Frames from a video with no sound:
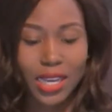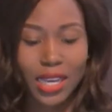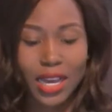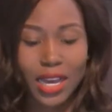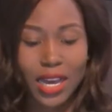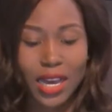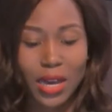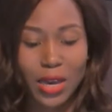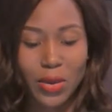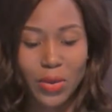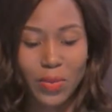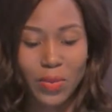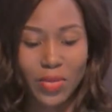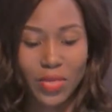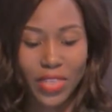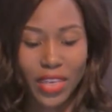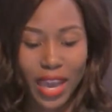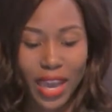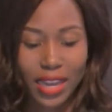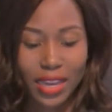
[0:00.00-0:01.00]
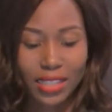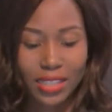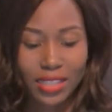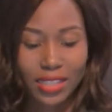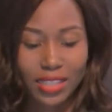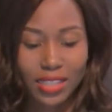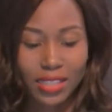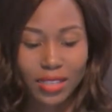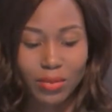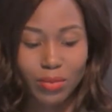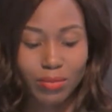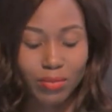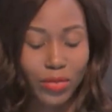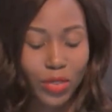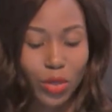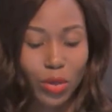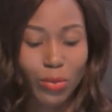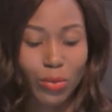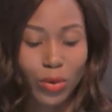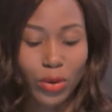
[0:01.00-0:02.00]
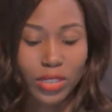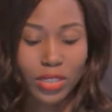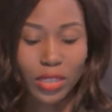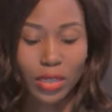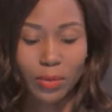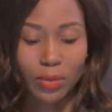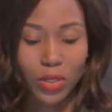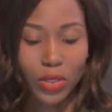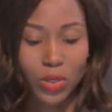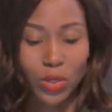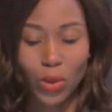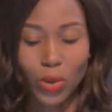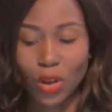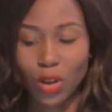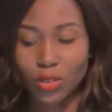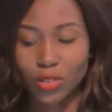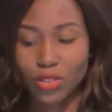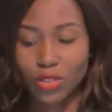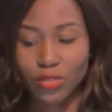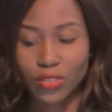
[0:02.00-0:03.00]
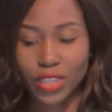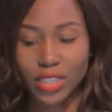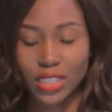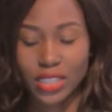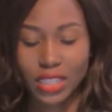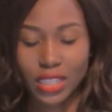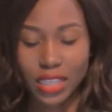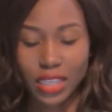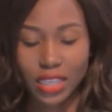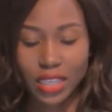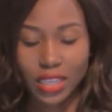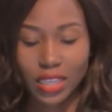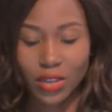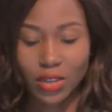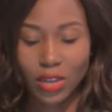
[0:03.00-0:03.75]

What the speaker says: that, you know, brought up this whole controversy